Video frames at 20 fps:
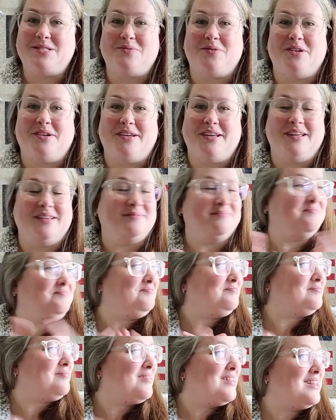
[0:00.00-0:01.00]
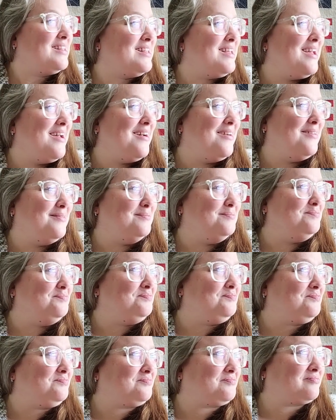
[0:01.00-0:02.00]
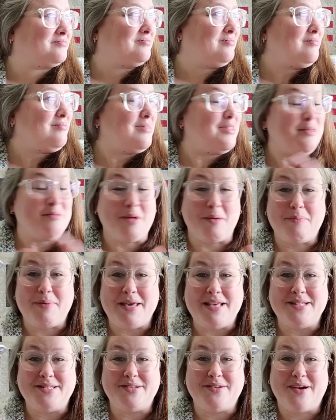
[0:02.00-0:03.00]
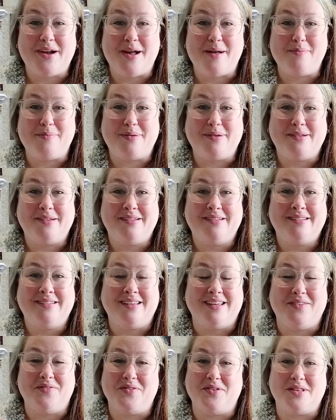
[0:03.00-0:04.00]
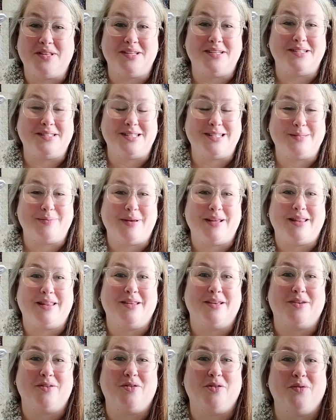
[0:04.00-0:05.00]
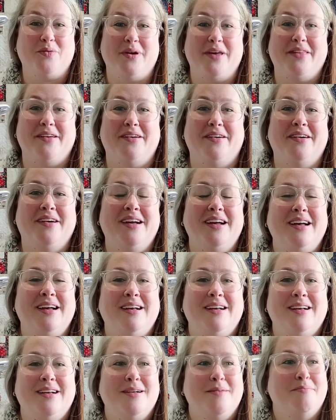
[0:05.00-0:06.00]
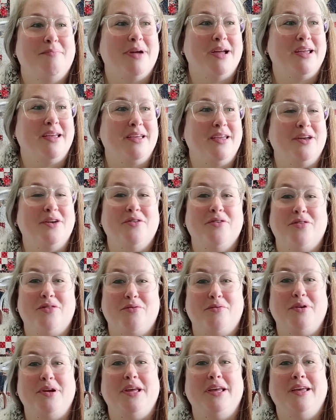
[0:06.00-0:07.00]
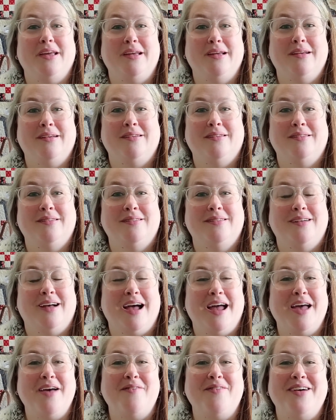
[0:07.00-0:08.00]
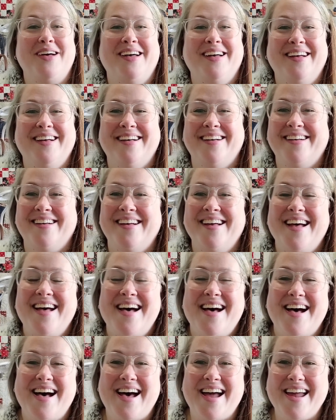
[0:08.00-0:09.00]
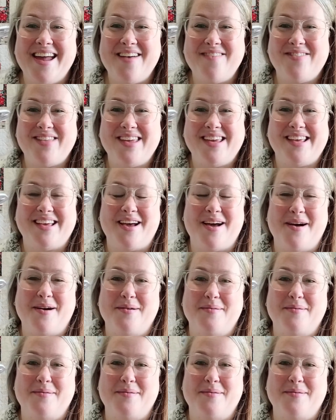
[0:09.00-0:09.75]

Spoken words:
it's working. My peas are up, despite the cold weather. My year 3, I have like,